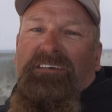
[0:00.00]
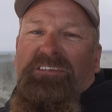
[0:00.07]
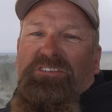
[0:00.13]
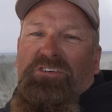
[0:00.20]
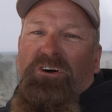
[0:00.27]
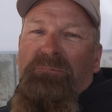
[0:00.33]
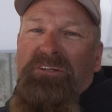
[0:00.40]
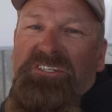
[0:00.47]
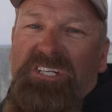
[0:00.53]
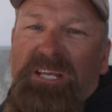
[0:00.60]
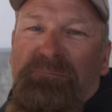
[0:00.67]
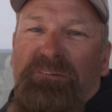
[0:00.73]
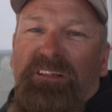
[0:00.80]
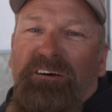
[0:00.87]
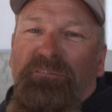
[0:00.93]
So I'm a
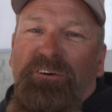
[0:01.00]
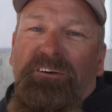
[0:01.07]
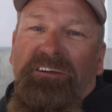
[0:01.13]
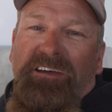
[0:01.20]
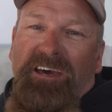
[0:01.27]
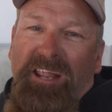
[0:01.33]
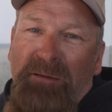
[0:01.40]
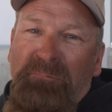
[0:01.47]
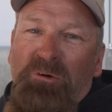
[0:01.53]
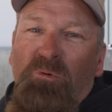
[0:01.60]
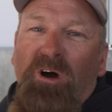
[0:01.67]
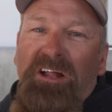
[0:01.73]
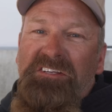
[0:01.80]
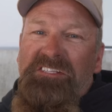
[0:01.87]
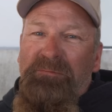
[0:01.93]
Jeep lover, and I've been
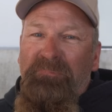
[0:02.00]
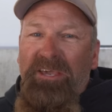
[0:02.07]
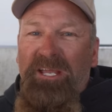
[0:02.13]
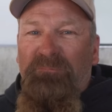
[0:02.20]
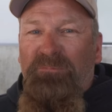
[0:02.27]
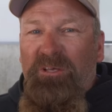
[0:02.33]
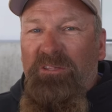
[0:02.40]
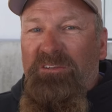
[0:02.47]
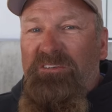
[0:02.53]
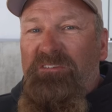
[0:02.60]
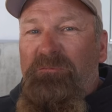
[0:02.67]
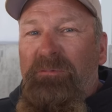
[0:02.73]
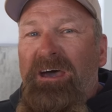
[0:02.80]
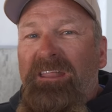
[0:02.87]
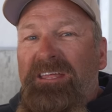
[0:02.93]
watching the Peck Brothers for
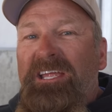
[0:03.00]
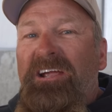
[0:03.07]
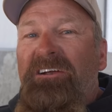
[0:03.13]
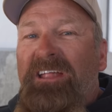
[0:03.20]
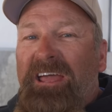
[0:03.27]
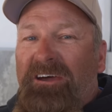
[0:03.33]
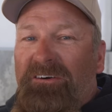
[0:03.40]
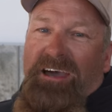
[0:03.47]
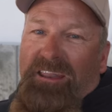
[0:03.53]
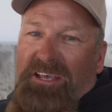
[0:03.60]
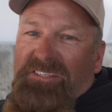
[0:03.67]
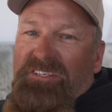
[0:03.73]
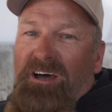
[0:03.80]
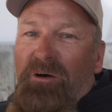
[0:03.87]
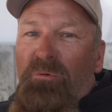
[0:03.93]
about a year now. And I
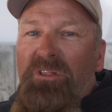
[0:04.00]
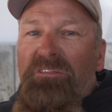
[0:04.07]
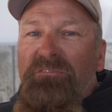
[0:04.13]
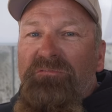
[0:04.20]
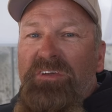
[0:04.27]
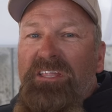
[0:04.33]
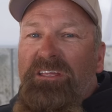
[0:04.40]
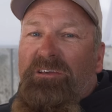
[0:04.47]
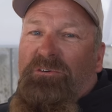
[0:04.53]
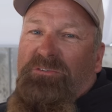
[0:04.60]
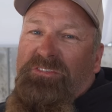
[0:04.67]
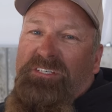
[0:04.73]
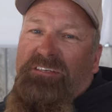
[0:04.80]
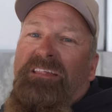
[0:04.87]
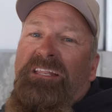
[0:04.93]
saw one of their
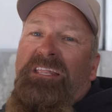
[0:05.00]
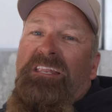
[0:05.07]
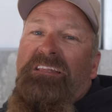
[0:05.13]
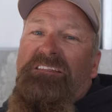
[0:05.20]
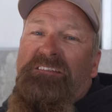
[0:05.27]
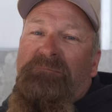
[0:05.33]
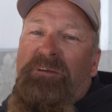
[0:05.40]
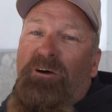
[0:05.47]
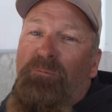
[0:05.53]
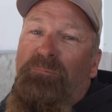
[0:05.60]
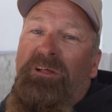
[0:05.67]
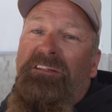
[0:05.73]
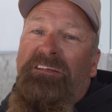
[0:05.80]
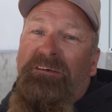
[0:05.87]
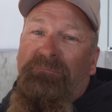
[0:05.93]
videos, they needed some help
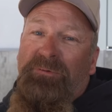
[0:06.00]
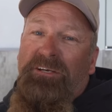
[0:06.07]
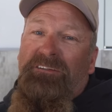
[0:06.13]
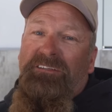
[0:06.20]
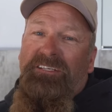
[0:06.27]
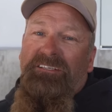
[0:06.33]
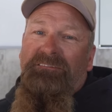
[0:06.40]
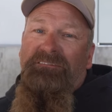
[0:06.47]
building a building.